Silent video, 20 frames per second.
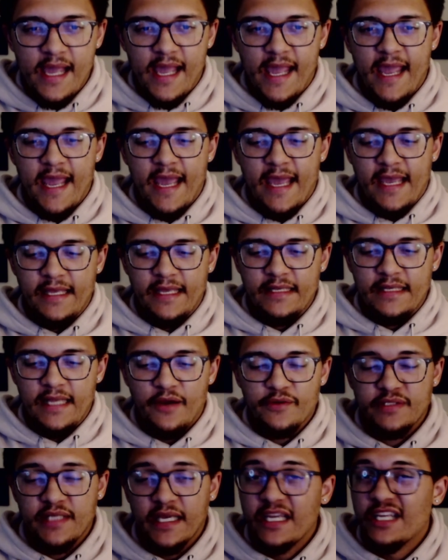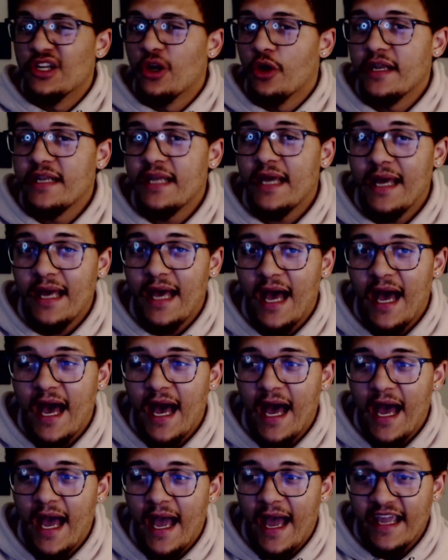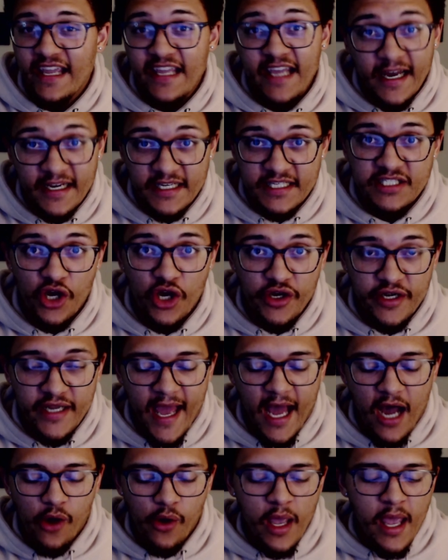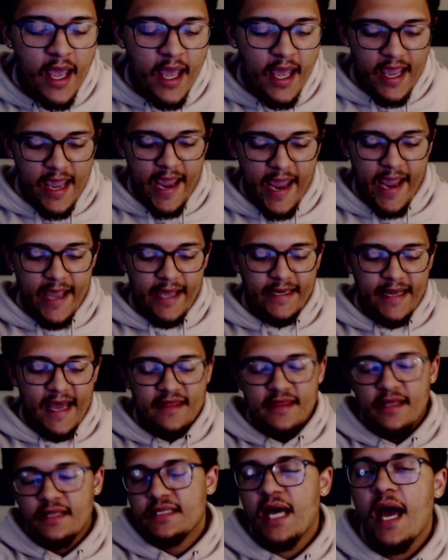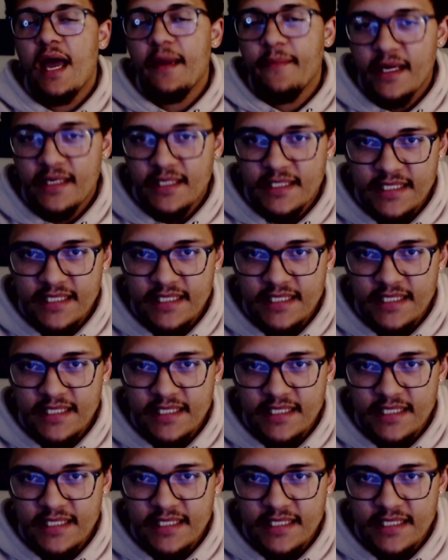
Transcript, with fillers: And I was like, you know what, I, I gotta start now. And at the time, I